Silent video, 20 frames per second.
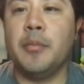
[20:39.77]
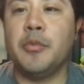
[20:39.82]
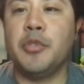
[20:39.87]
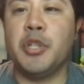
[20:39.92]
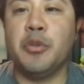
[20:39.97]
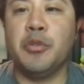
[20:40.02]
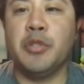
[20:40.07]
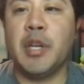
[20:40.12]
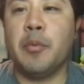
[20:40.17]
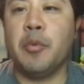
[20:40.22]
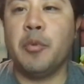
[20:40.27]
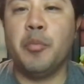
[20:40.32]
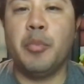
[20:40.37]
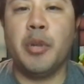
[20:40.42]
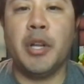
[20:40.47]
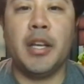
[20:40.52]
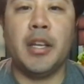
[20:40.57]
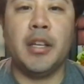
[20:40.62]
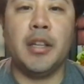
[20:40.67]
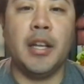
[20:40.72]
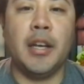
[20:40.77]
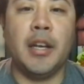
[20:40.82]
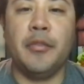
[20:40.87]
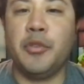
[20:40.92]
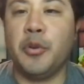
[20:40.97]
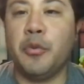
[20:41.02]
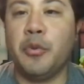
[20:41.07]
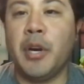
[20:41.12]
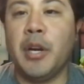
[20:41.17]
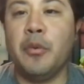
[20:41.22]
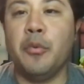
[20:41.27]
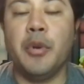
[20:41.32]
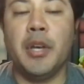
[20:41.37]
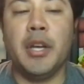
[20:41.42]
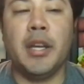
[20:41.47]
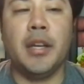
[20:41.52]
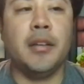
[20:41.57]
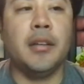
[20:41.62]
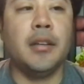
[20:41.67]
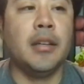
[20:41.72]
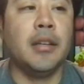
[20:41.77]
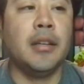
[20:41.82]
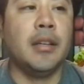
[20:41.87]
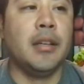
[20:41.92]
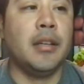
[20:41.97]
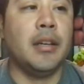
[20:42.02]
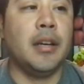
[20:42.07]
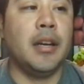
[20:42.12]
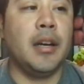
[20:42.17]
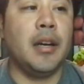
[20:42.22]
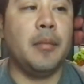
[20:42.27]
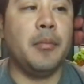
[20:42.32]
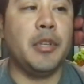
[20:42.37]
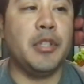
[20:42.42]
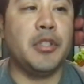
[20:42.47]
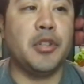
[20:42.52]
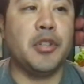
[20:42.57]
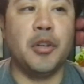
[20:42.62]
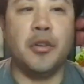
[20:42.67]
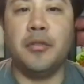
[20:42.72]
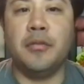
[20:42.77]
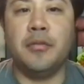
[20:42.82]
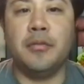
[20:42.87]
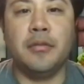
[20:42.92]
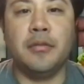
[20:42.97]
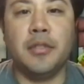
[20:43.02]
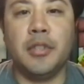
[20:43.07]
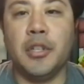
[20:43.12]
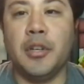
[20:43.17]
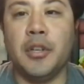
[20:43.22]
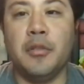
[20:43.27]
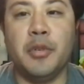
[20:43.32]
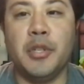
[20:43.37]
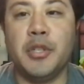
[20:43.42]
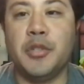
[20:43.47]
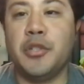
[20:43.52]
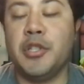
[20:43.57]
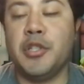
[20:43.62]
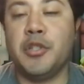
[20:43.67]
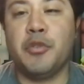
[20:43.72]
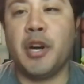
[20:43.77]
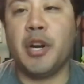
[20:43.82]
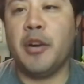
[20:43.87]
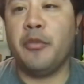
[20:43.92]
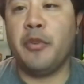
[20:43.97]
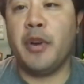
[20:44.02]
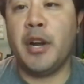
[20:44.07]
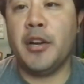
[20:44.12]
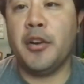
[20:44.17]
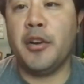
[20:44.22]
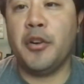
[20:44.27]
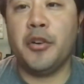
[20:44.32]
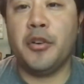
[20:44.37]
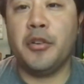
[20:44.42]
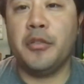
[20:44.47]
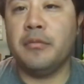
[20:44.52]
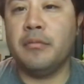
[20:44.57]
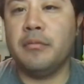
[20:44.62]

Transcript: She was able to play left or right wing. And so, we just try to find her